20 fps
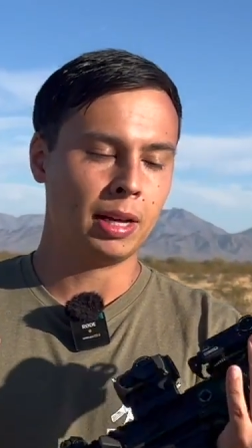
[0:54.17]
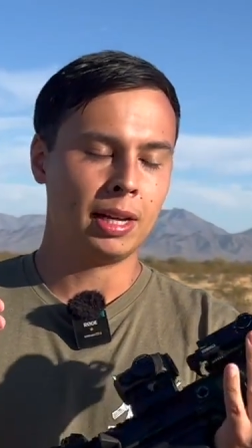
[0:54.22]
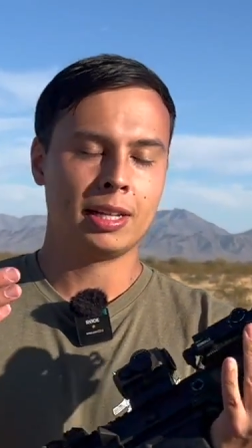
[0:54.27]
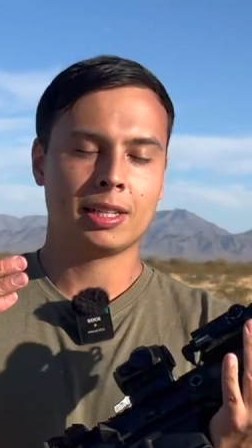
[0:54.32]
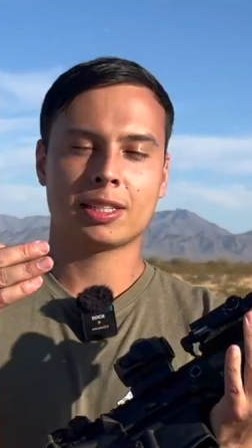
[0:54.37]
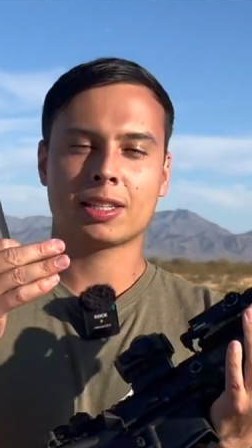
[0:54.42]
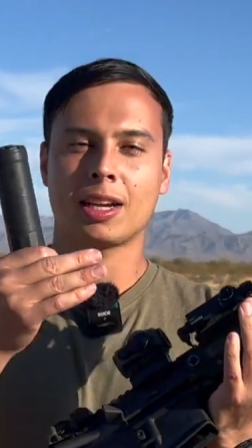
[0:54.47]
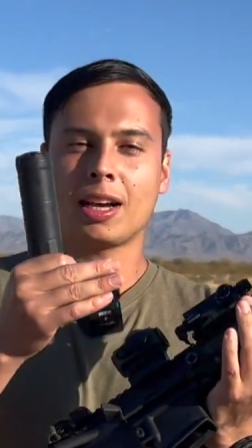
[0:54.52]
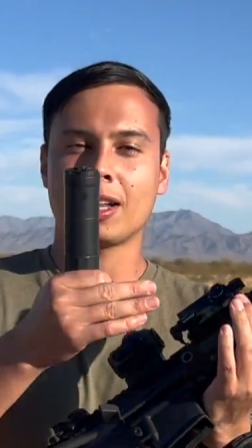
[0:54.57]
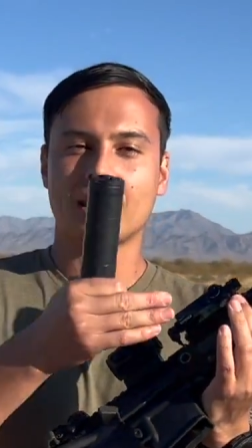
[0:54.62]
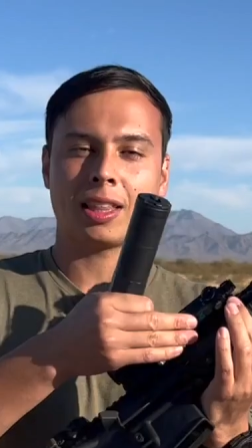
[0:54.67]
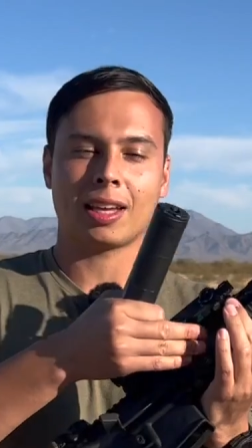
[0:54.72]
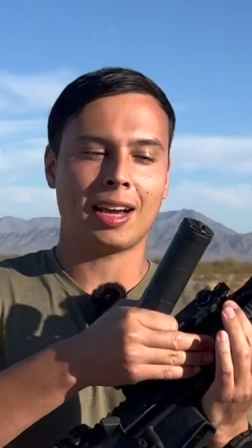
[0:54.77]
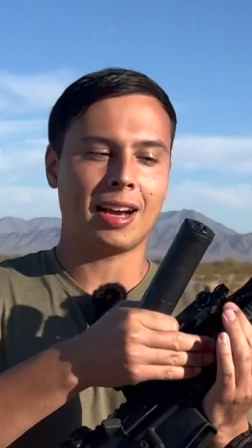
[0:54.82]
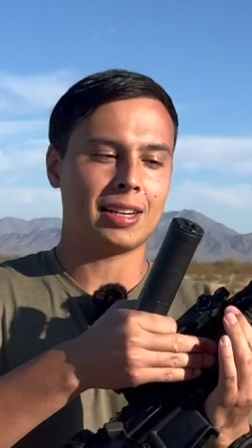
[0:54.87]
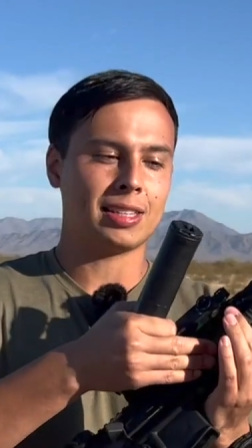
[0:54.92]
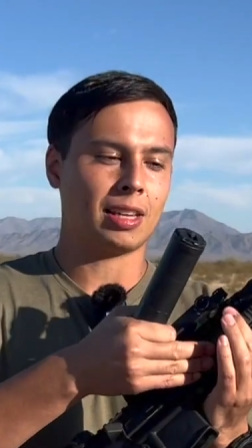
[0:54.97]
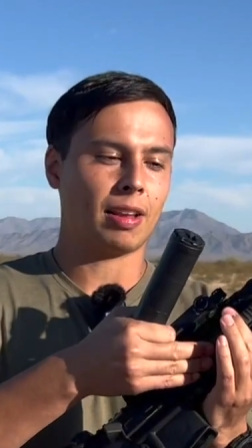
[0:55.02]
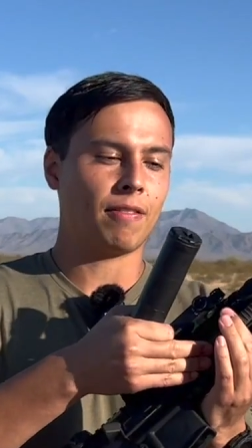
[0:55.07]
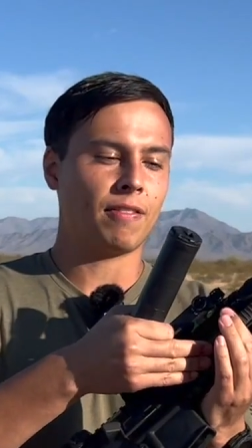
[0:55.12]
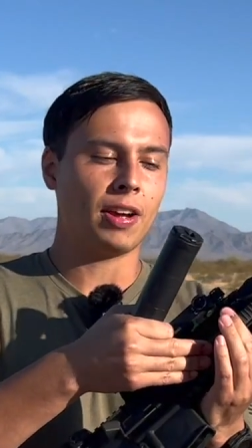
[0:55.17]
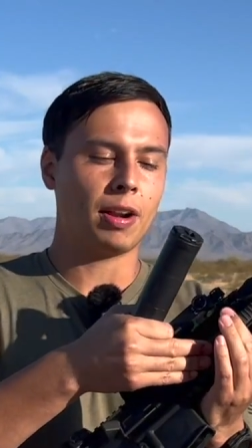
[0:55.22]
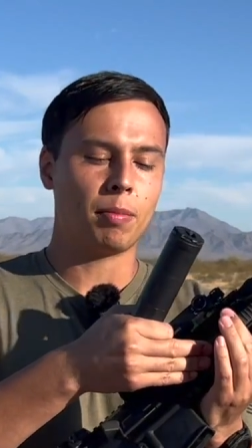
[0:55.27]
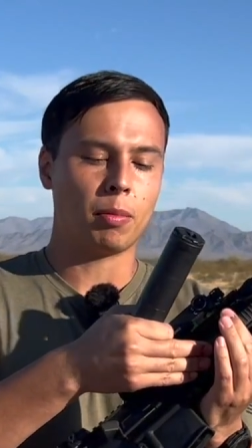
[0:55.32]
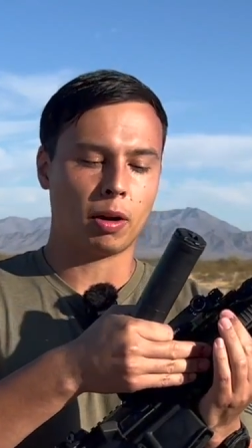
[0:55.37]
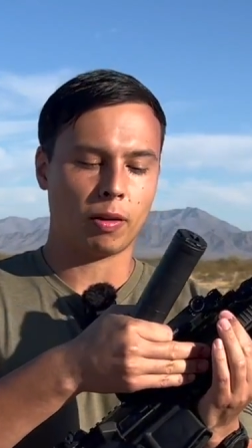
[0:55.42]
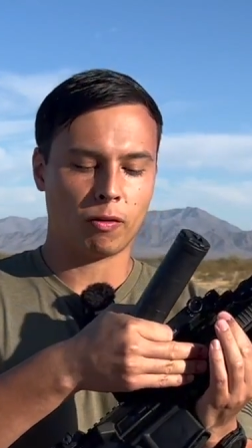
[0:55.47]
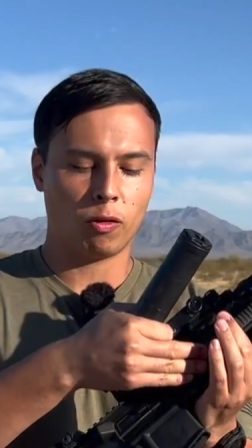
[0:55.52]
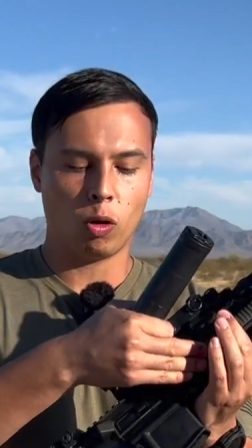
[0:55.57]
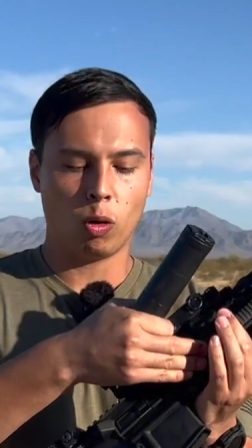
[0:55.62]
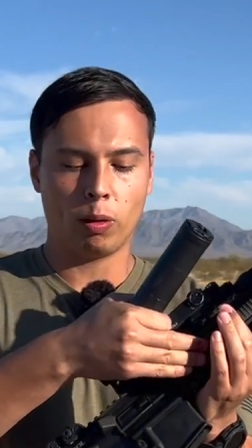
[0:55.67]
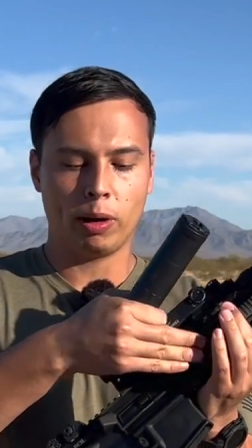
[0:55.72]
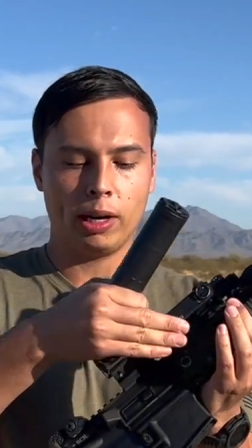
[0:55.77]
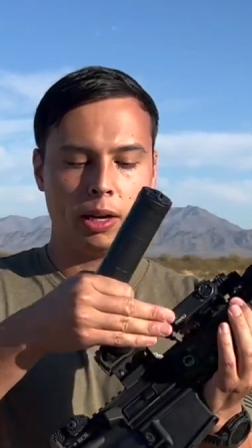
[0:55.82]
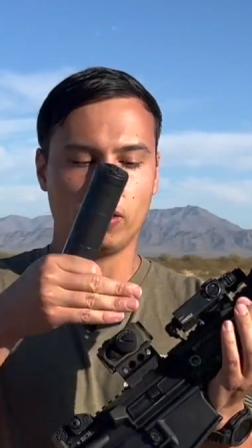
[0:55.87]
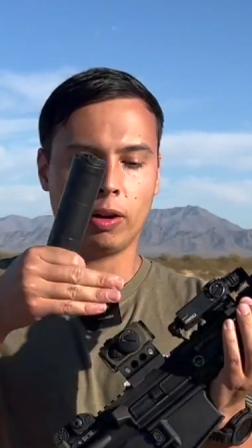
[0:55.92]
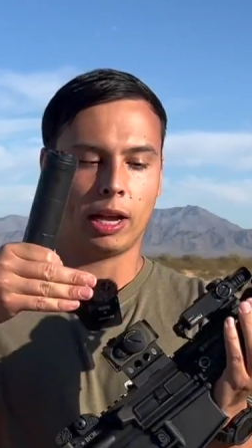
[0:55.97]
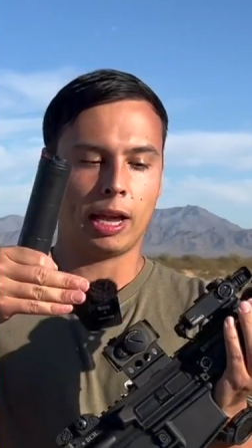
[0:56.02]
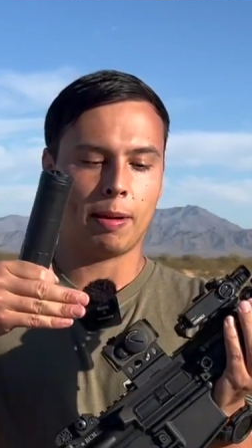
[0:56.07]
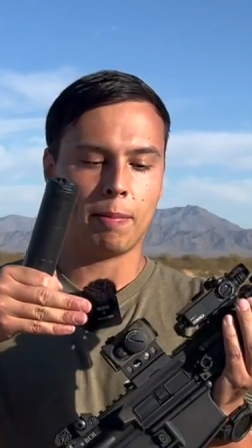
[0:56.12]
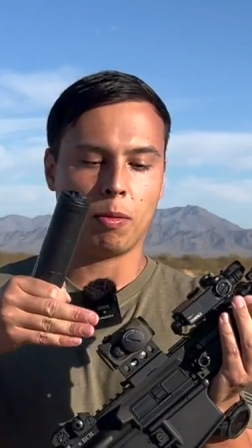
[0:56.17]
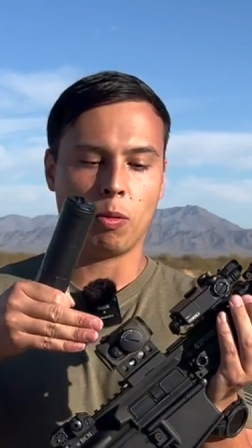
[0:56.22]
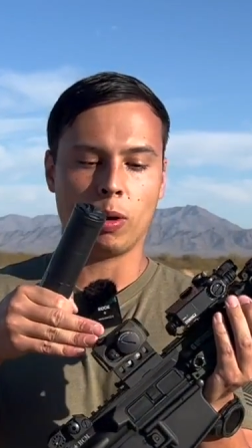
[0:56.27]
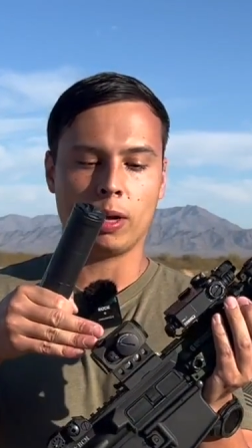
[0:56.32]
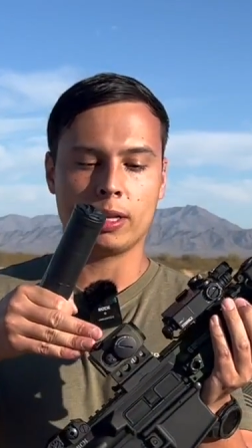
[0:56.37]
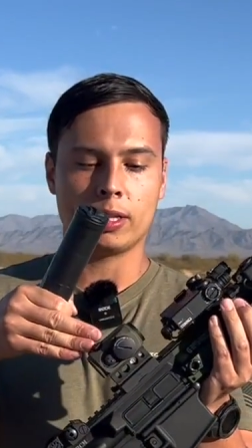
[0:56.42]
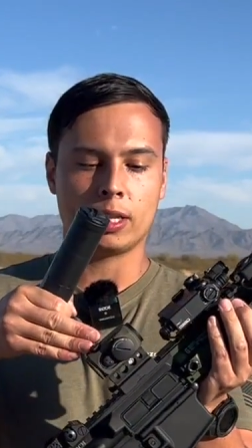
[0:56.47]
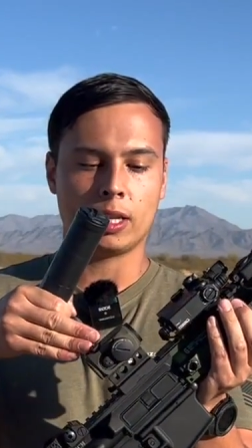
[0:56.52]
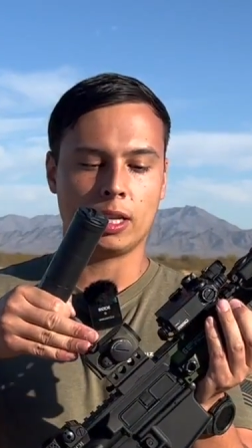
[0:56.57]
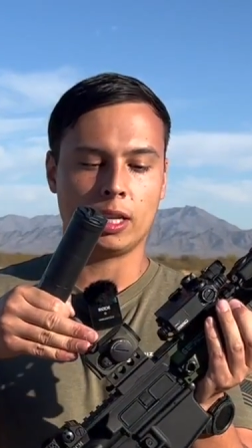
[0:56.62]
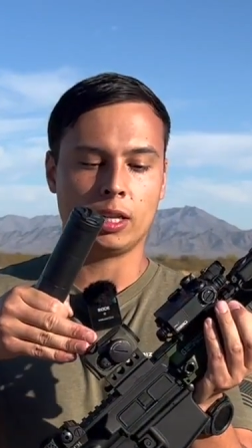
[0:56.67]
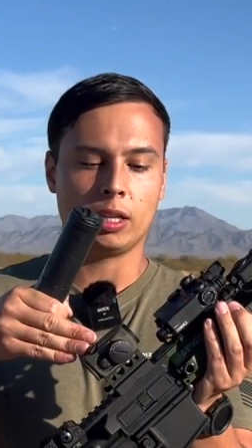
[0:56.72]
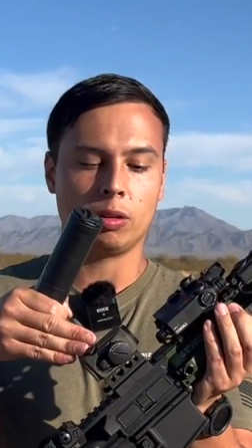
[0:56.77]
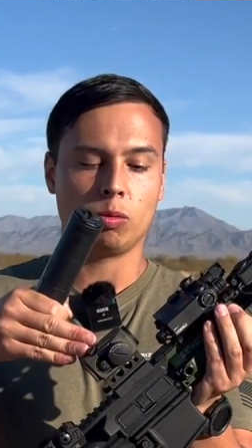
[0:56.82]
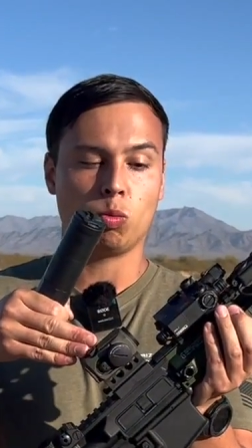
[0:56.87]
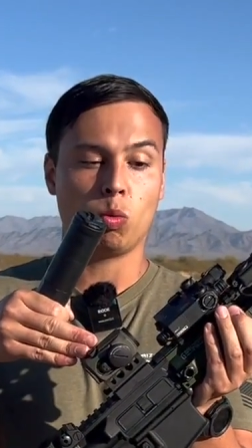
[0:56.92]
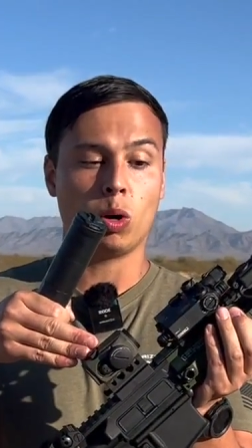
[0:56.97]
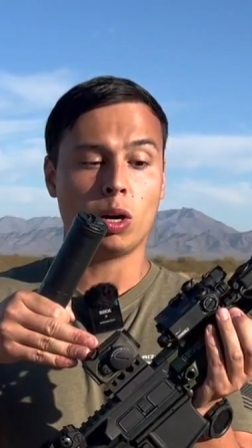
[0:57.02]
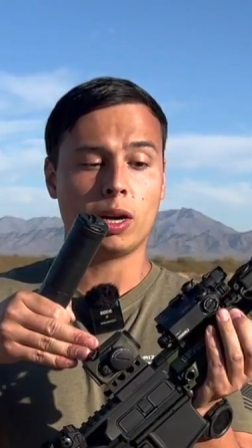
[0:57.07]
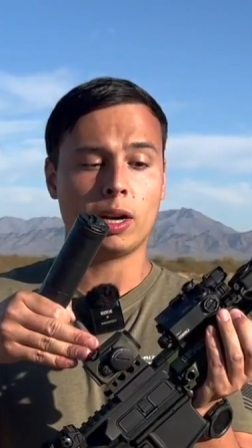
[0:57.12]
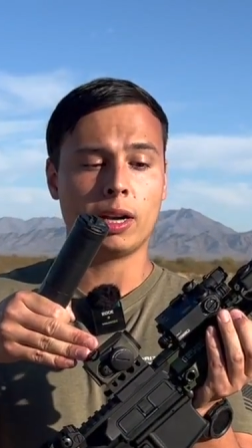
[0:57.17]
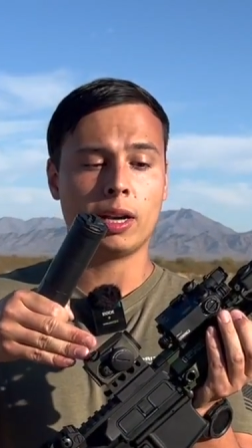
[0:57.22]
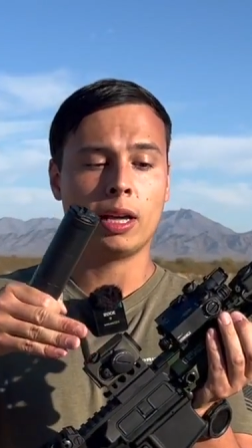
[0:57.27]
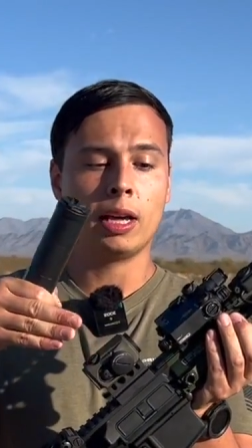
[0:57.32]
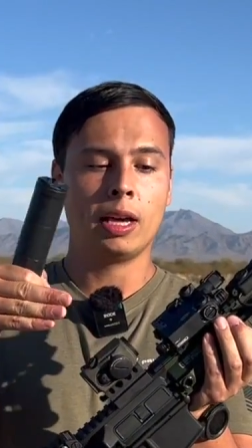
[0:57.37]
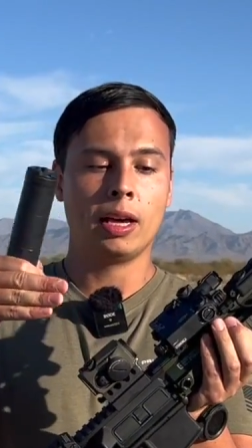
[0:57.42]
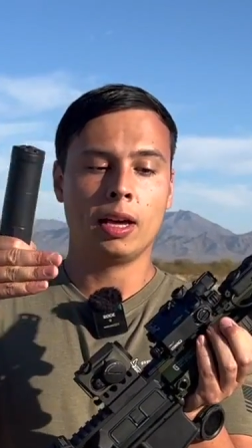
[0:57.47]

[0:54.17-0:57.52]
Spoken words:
It's got the Geisley Fed Mark IV rail, Aimpoint T1,